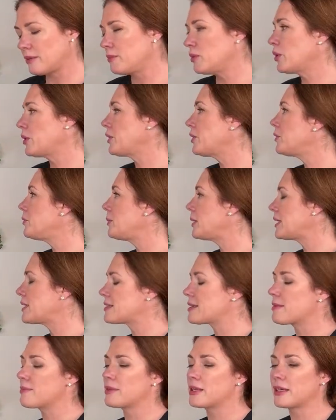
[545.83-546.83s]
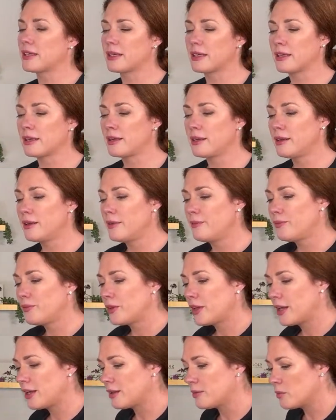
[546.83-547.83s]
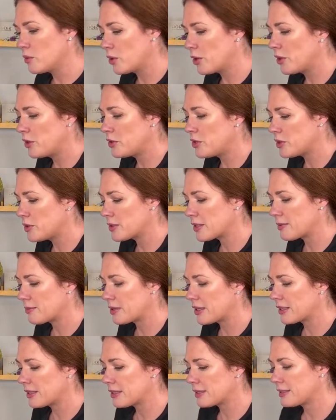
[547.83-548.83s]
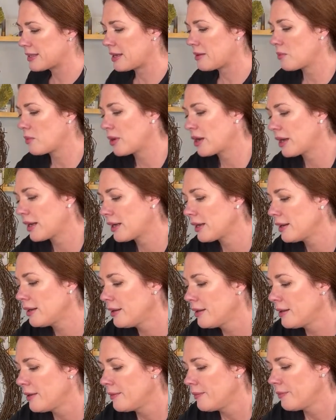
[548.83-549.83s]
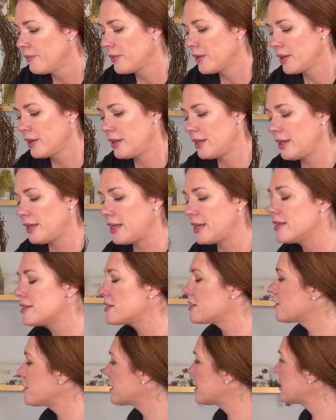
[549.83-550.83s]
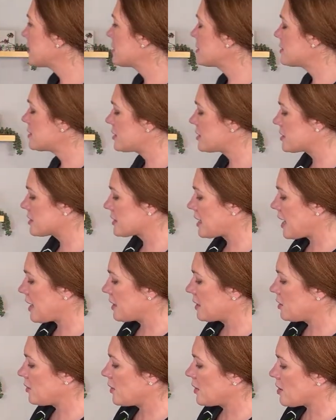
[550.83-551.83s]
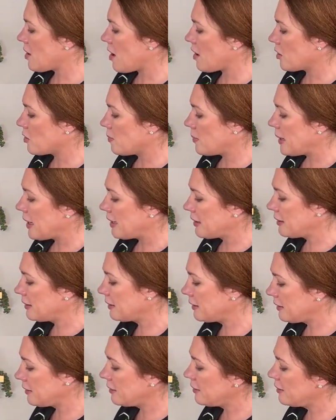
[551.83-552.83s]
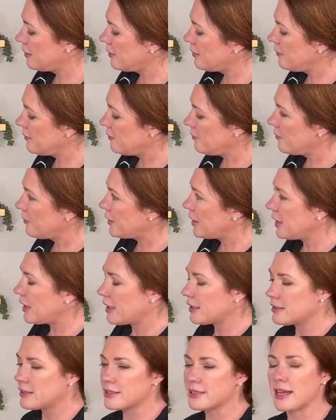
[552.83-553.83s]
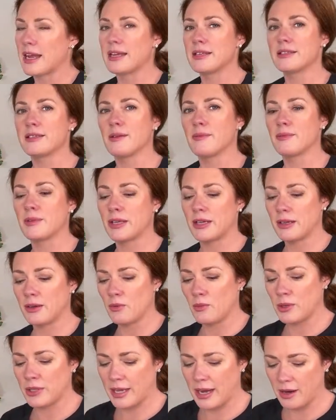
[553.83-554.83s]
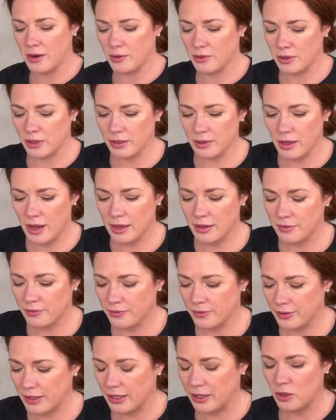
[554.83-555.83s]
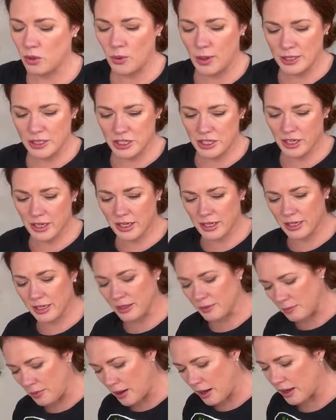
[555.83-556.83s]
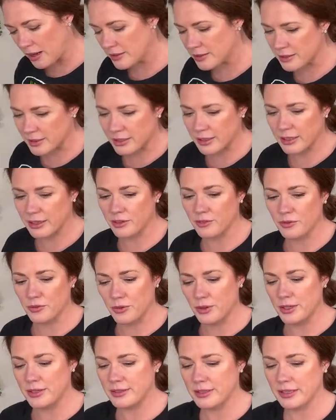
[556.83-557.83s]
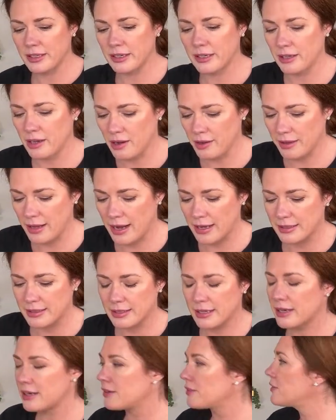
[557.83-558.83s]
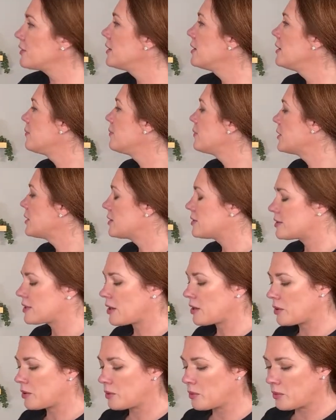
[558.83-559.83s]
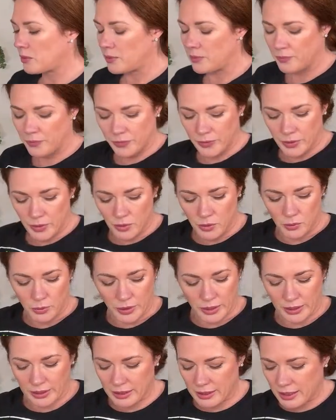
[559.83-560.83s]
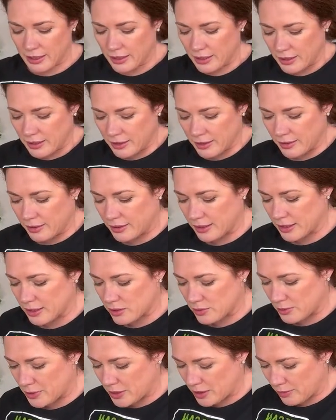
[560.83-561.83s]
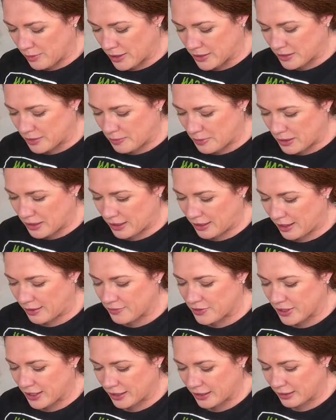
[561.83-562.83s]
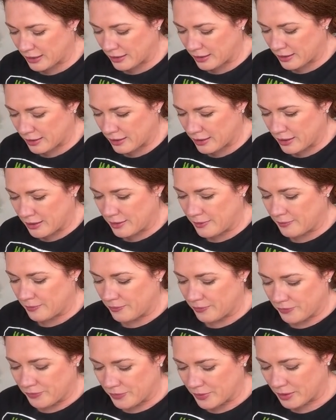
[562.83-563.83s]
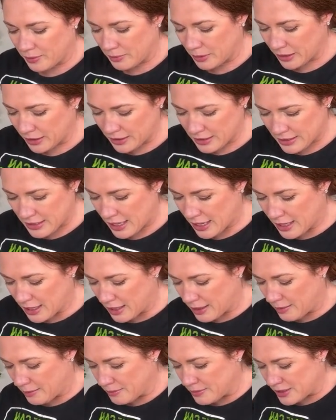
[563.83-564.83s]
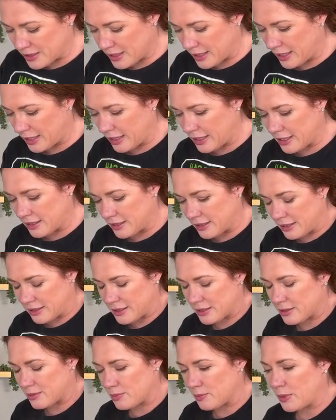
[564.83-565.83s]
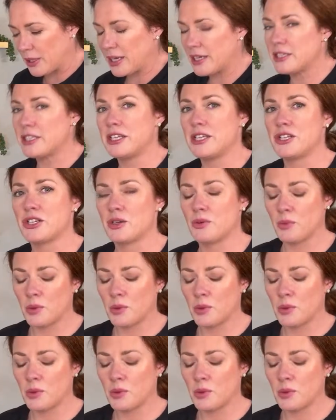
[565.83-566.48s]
more you make something and the more you do something the same way, the easier it is to just kind of go on autopilot and design something without a lot of like questioning and pausing and freezing and all that stuff. So with this wreath recipe, I've done it a million times, and this is what I teach in